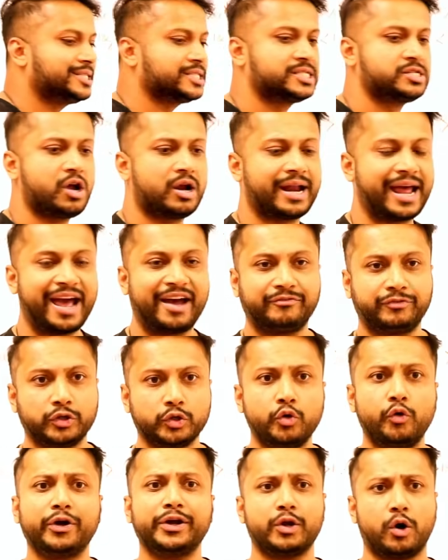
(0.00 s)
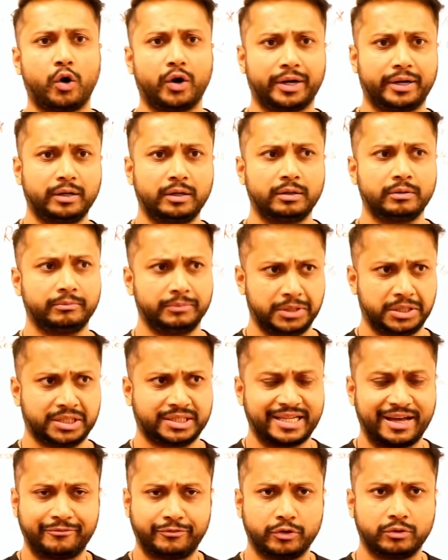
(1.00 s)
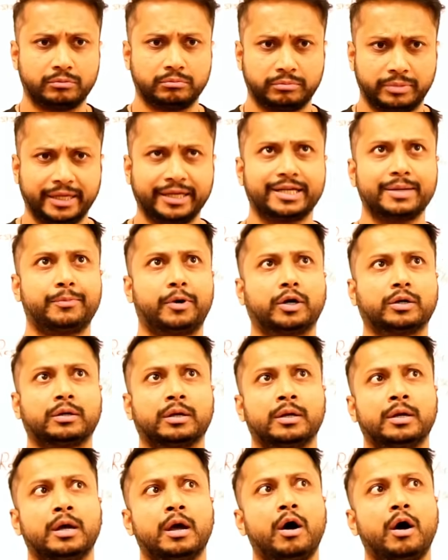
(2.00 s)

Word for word: does not have to go in order. We just have to think about